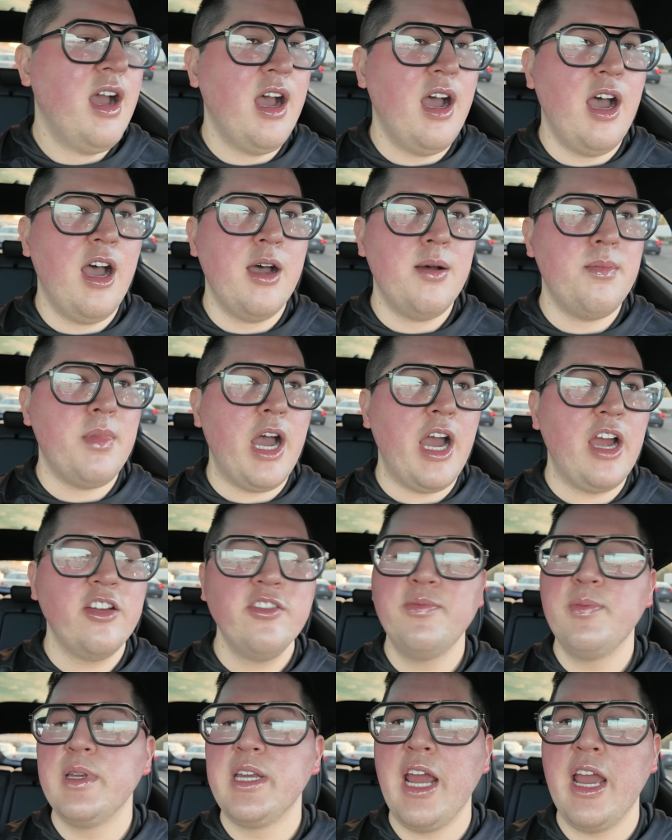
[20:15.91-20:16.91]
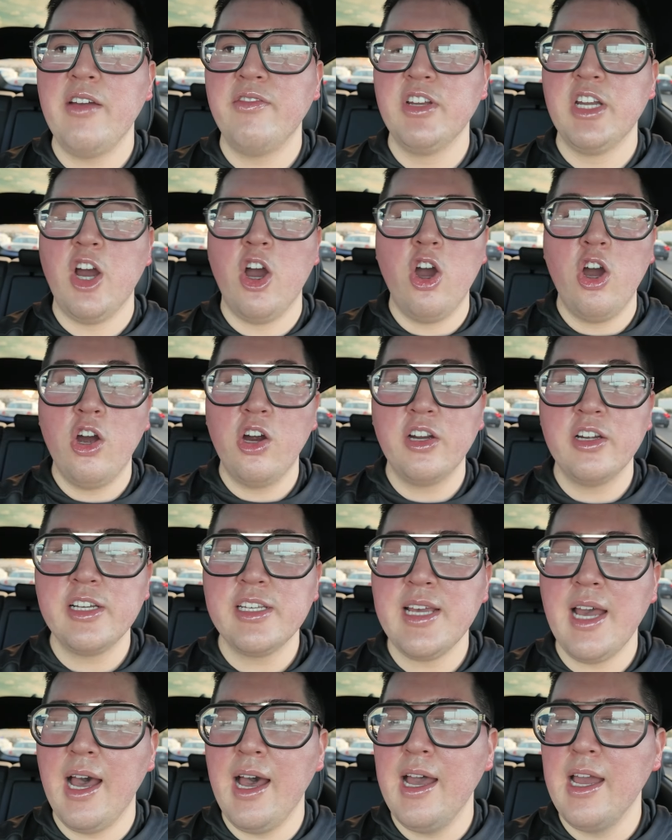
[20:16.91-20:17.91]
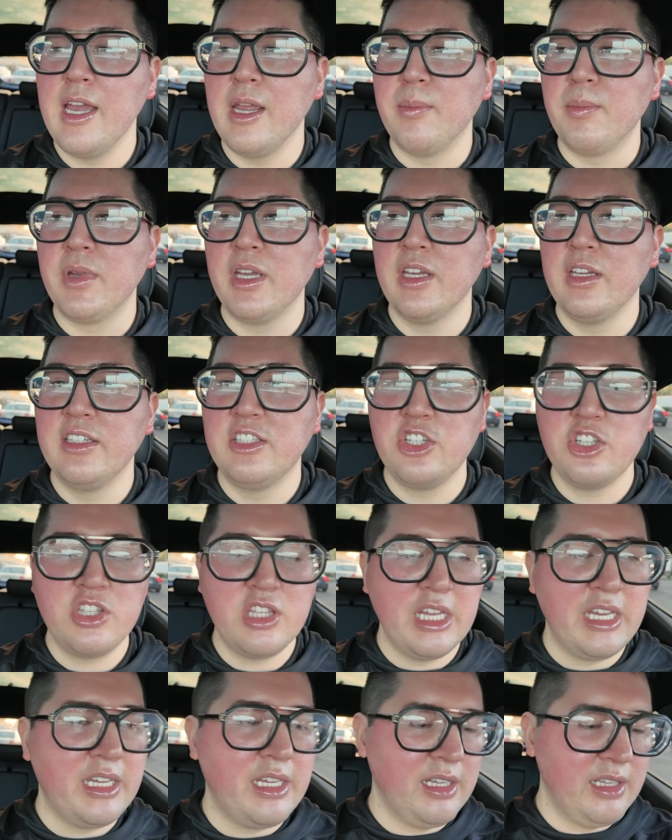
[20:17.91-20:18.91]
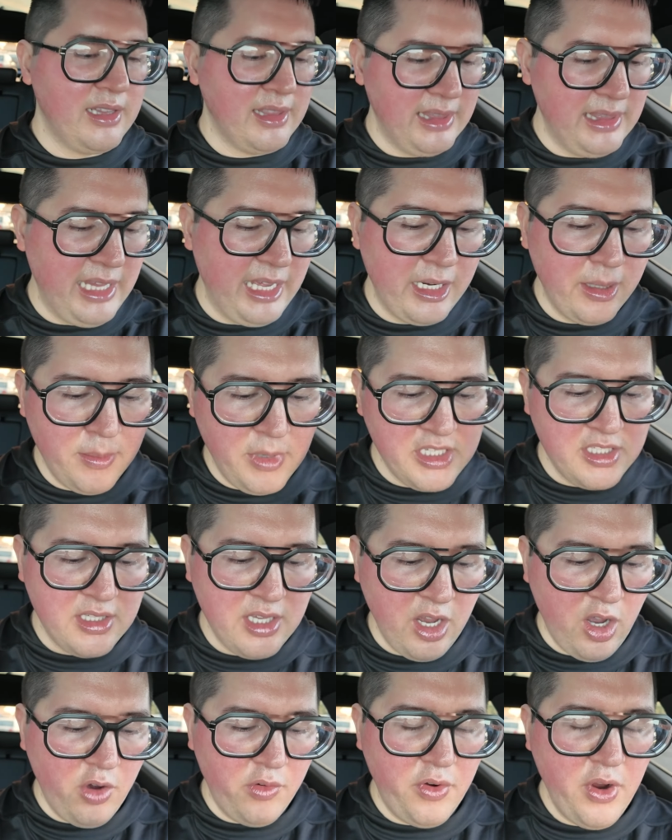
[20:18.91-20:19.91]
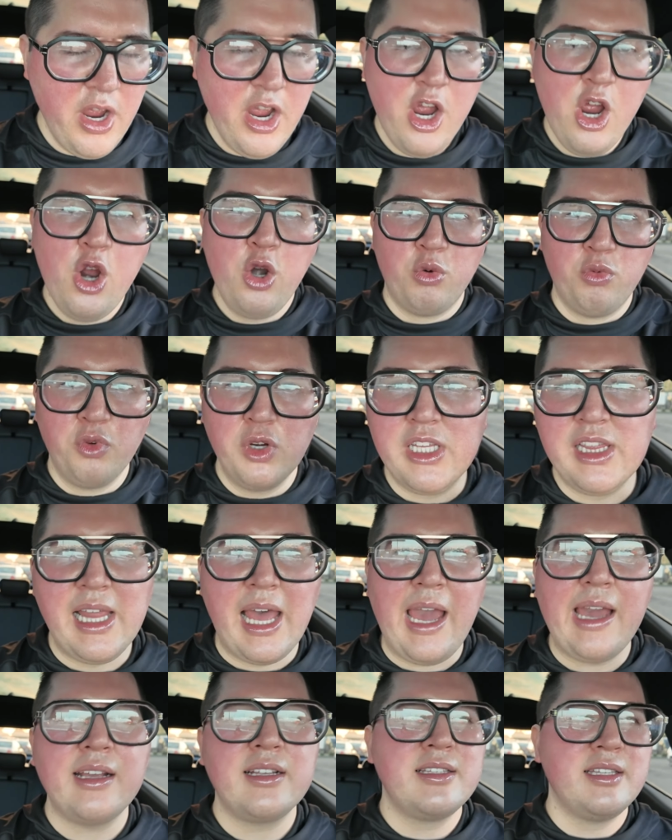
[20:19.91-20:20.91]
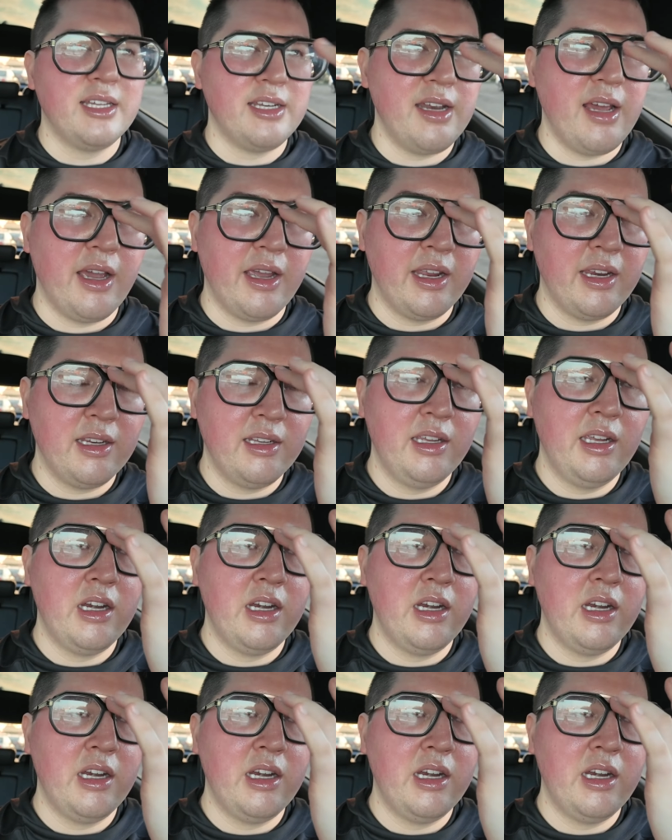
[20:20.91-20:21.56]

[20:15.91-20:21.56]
I've been having a hard time just like letting myself relax at night.